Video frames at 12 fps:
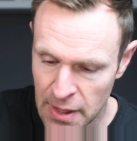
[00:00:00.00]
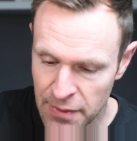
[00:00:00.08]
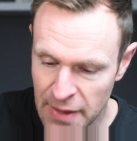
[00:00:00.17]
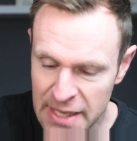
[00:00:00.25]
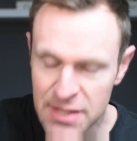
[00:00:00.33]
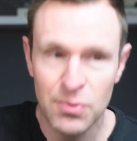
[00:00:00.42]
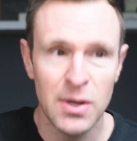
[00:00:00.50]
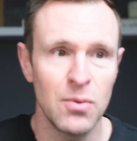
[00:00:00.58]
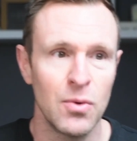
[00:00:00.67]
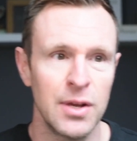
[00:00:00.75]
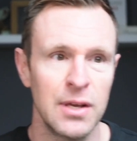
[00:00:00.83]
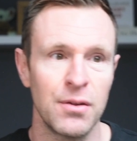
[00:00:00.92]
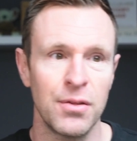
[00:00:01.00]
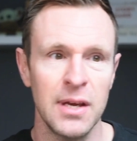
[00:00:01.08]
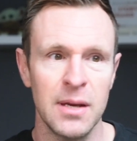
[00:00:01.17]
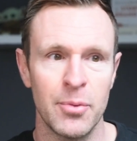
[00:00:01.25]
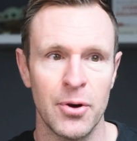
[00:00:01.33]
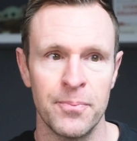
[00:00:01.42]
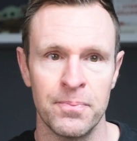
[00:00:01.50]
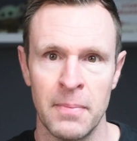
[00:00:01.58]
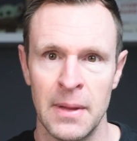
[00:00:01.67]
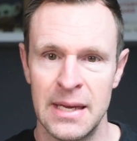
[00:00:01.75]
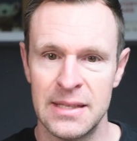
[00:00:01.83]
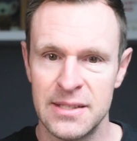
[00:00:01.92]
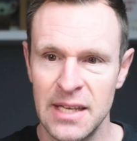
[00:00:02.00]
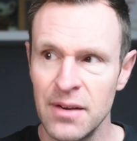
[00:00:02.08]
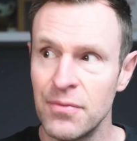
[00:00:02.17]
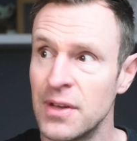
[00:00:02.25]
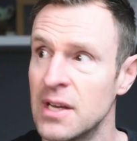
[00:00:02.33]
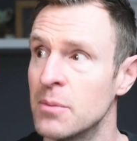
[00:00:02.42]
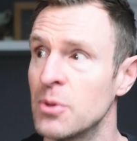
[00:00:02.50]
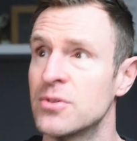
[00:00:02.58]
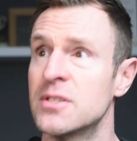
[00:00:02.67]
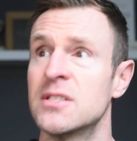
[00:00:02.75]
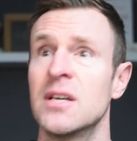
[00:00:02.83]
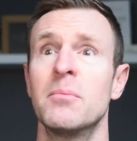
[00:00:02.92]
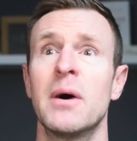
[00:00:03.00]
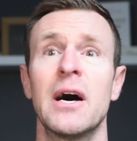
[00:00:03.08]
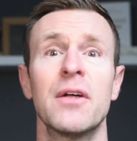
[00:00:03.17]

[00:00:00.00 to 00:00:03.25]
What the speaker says: And that's what I want you to think about. Instead of thinking about some